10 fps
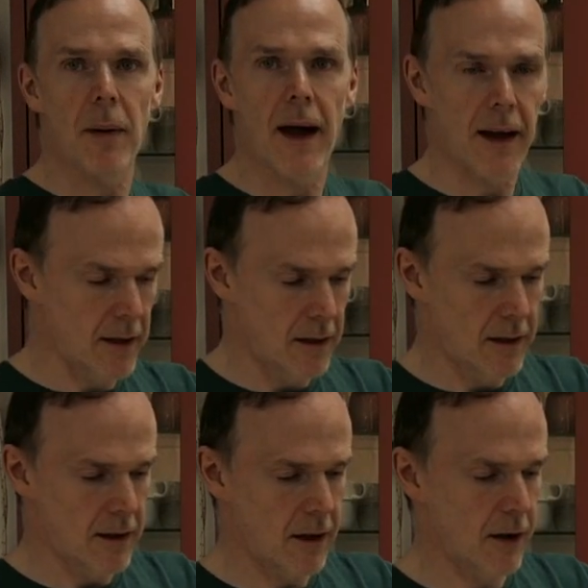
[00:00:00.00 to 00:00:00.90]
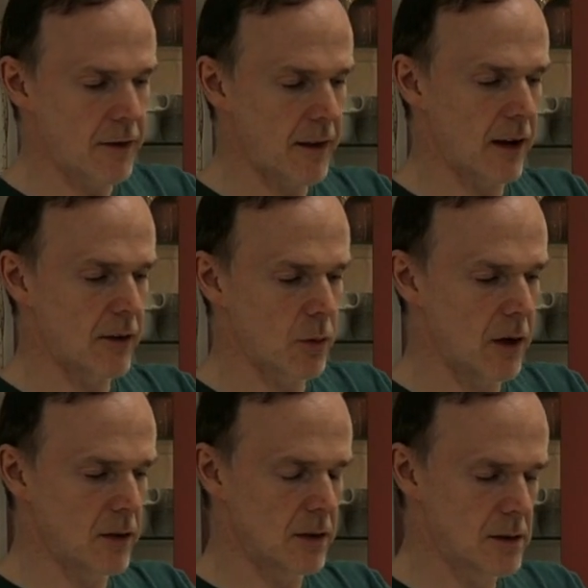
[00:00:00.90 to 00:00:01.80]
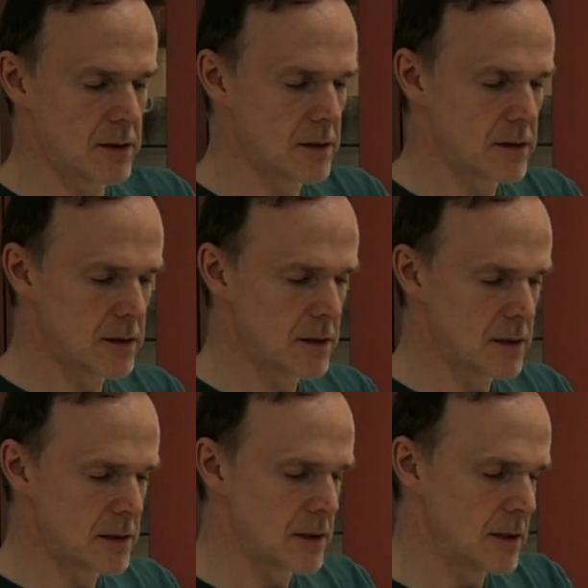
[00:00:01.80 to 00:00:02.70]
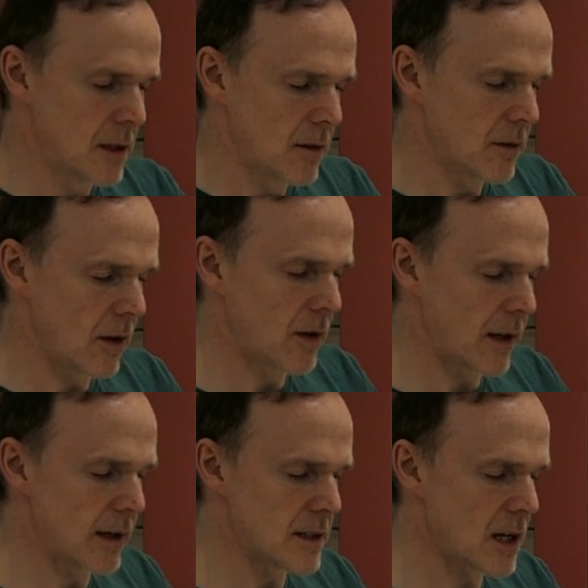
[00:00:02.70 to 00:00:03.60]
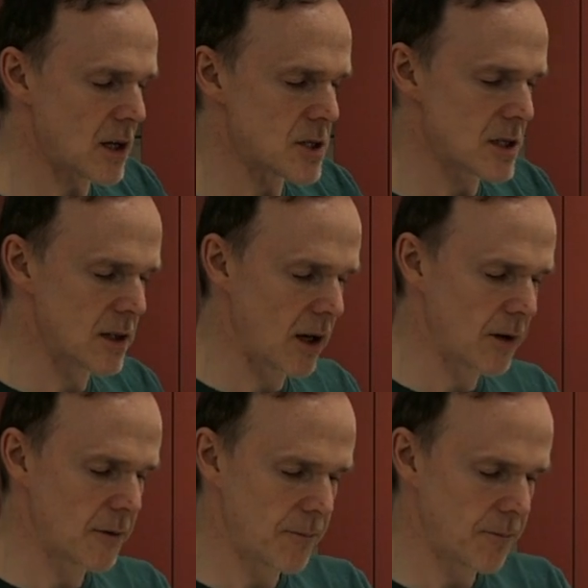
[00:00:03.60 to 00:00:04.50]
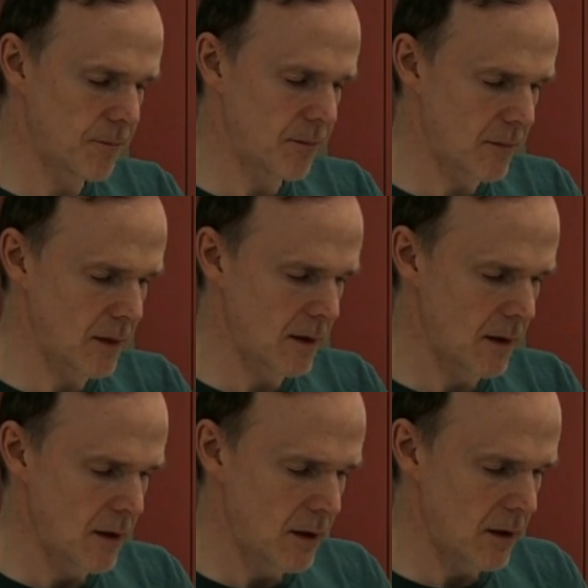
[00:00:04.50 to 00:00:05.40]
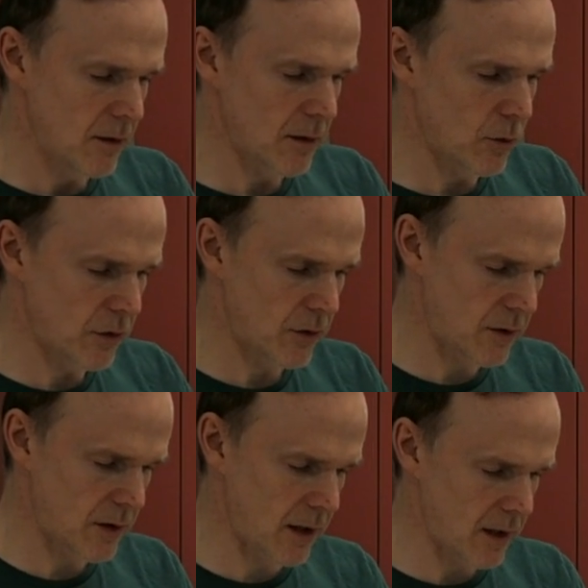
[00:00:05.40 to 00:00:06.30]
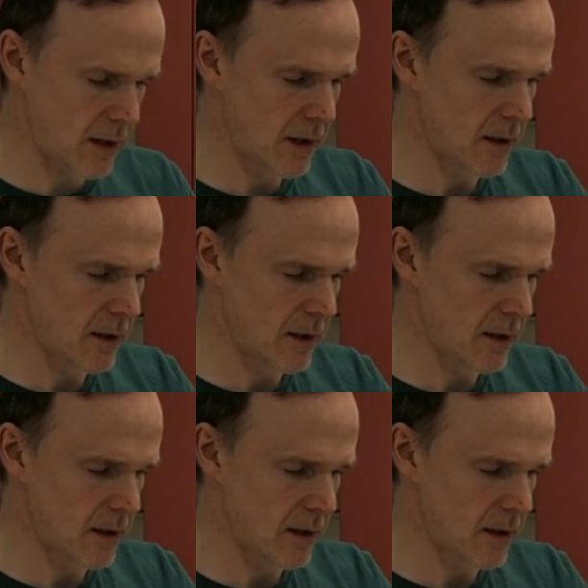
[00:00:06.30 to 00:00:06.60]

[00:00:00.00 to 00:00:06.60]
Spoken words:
bag over that as well. Don't let it touch the dough, because it will stick.